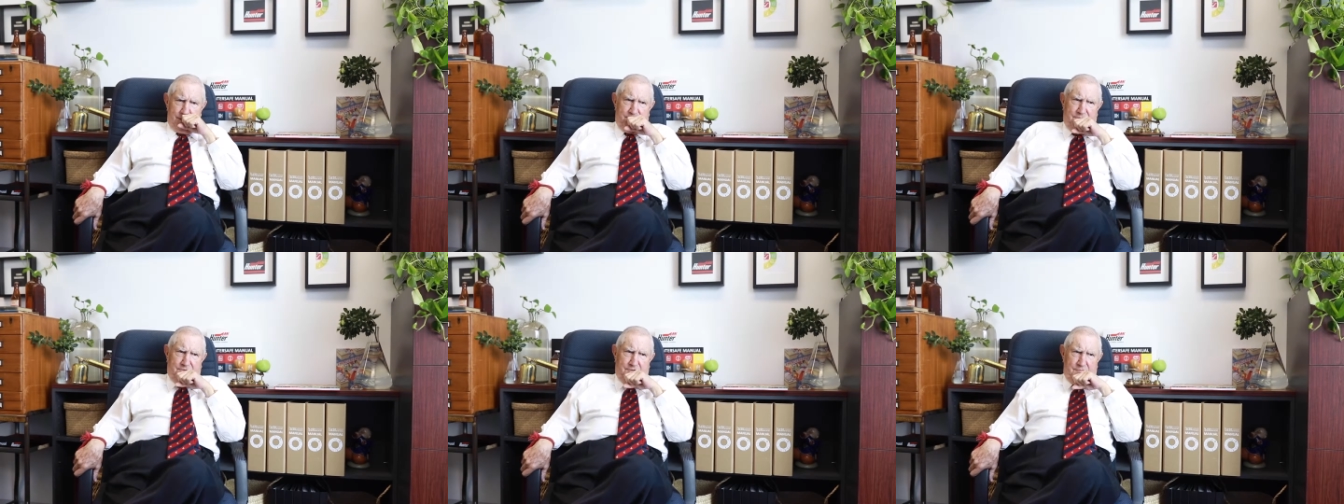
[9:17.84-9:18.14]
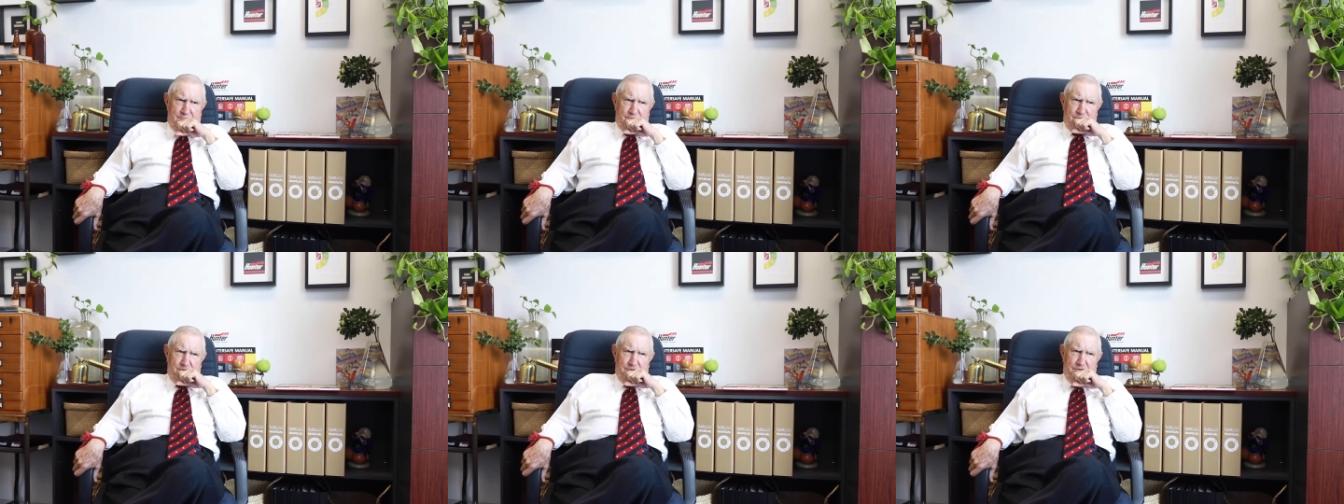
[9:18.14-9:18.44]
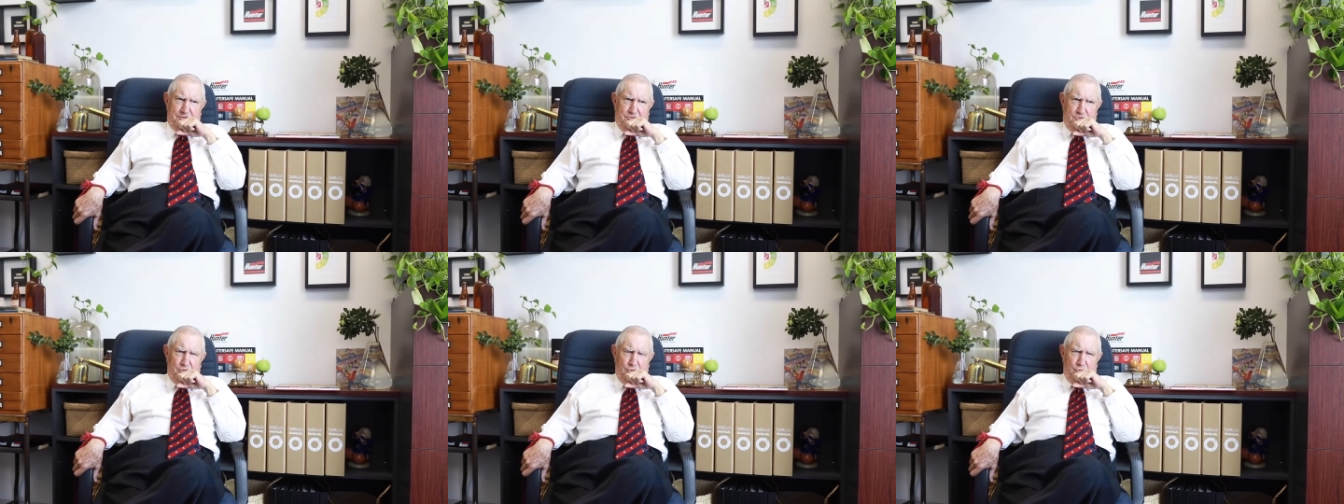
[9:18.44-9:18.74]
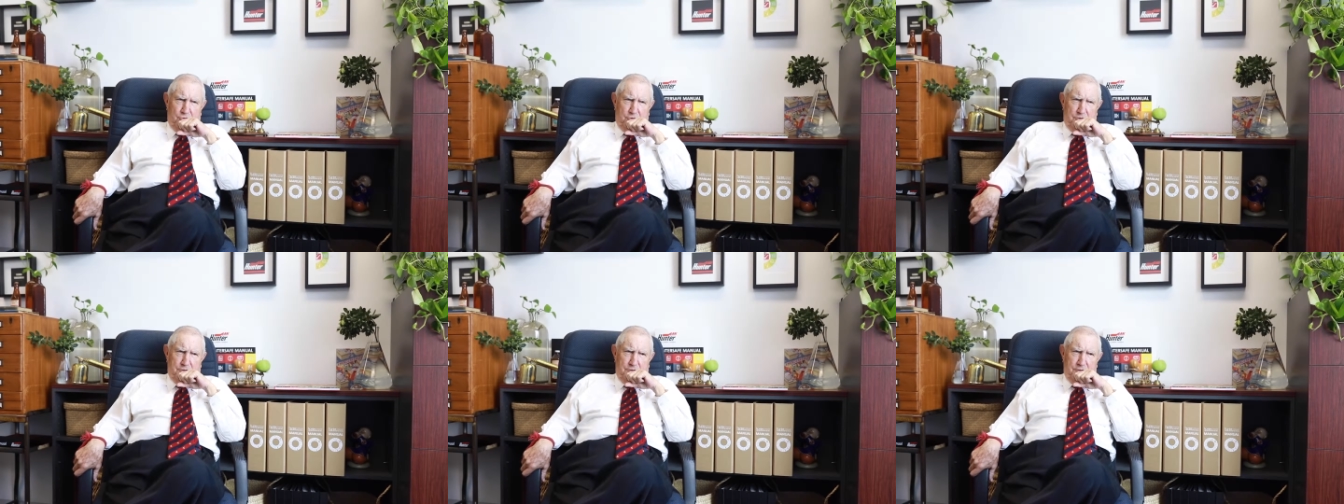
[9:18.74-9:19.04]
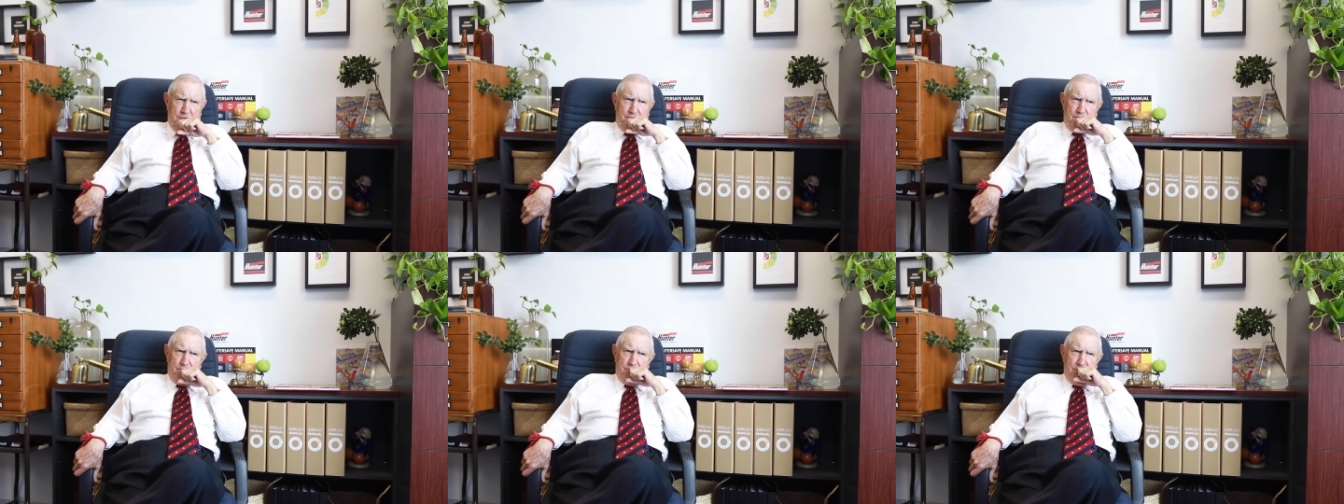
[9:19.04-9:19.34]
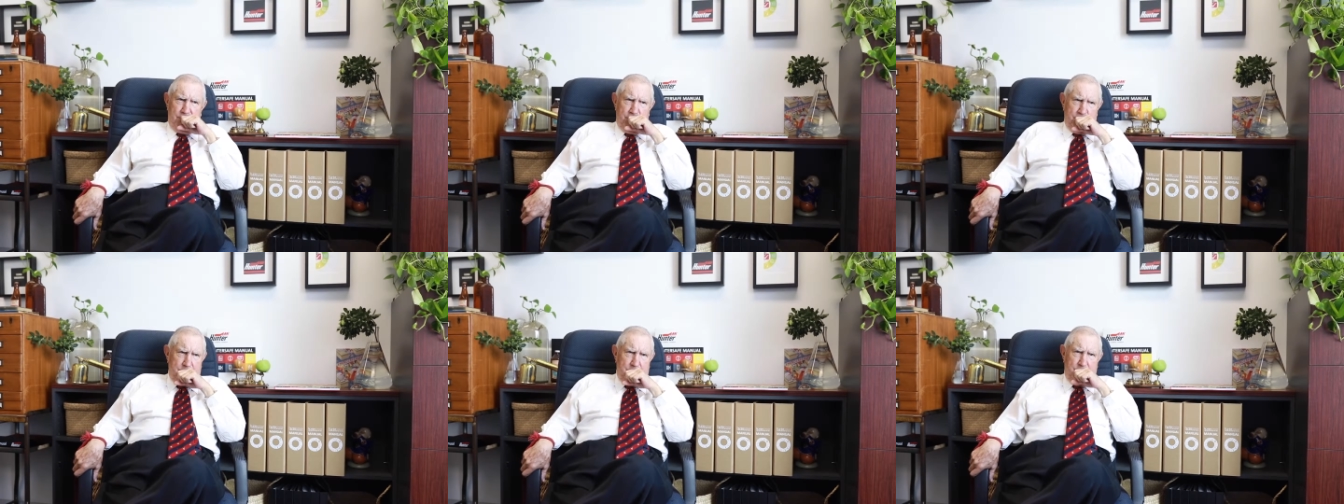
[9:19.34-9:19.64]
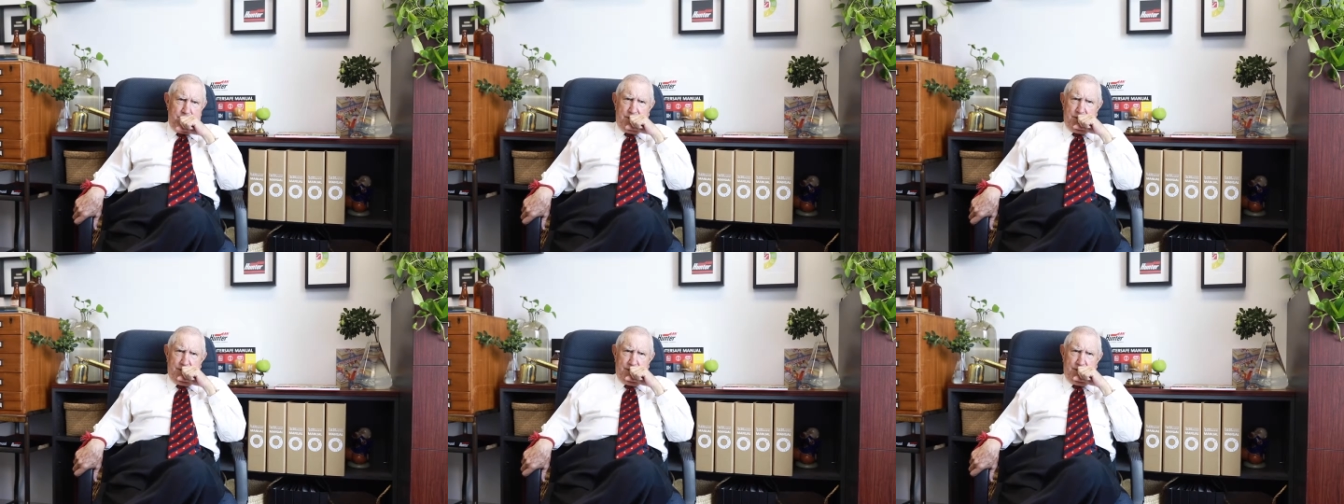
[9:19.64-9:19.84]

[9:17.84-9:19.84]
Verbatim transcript: he's very talkative, yes.